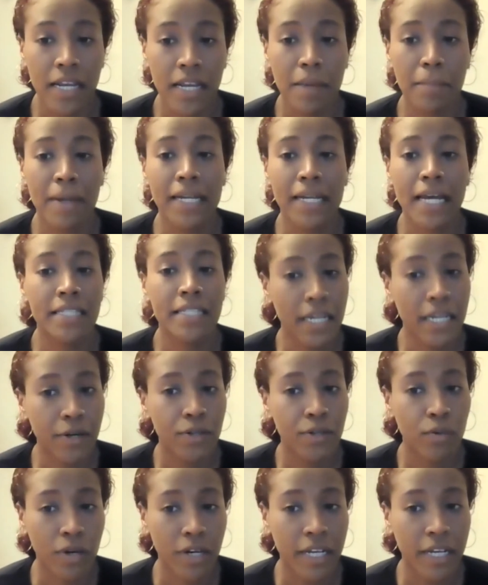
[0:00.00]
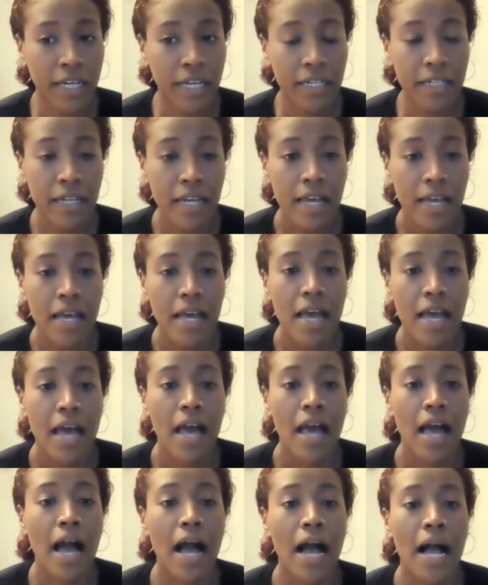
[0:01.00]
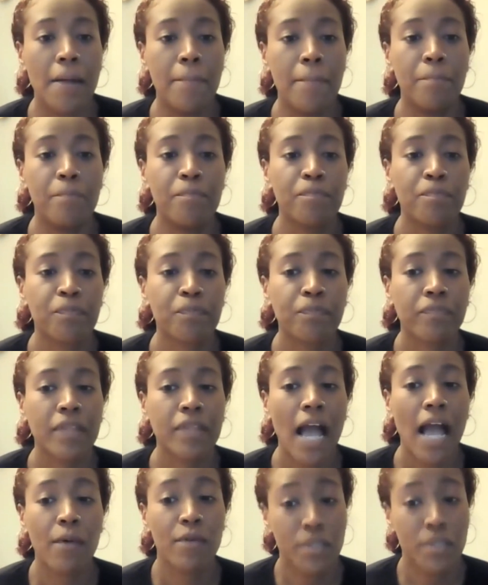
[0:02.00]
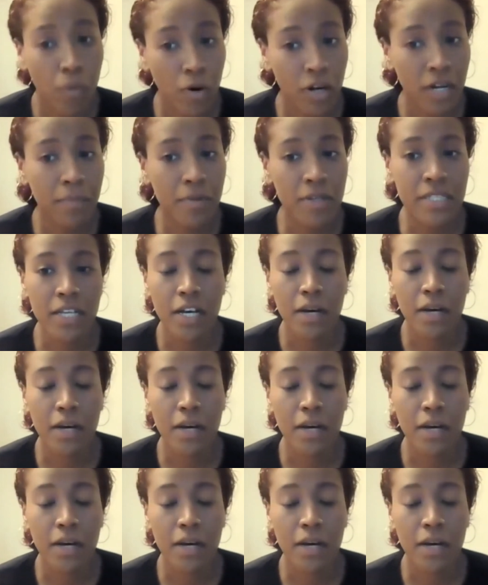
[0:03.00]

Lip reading: and my dad is Ecuadorian. I was born in Brazil,